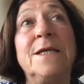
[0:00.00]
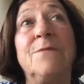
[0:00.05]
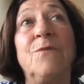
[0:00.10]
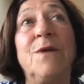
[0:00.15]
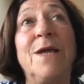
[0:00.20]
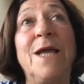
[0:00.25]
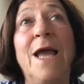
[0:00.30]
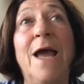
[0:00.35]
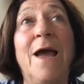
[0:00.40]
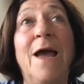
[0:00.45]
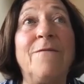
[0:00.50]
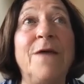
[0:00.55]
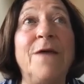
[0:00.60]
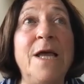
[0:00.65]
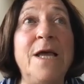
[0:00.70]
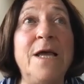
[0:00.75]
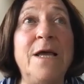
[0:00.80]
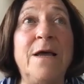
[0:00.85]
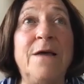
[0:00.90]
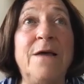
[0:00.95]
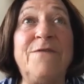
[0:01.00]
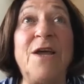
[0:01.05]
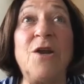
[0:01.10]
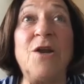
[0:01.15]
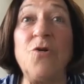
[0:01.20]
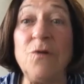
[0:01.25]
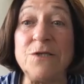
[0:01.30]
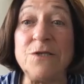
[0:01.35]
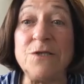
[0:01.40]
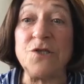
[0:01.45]
And we have
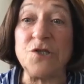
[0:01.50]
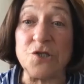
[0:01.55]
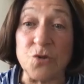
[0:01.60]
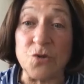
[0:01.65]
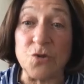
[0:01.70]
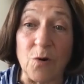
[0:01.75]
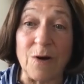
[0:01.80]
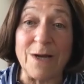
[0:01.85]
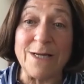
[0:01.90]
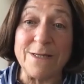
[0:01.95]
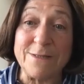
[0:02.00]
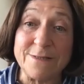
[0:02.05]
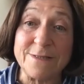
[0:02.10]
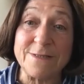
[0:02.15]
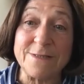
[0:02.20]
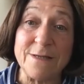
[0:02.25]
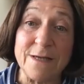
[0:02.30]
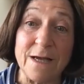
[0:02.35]
veteran stories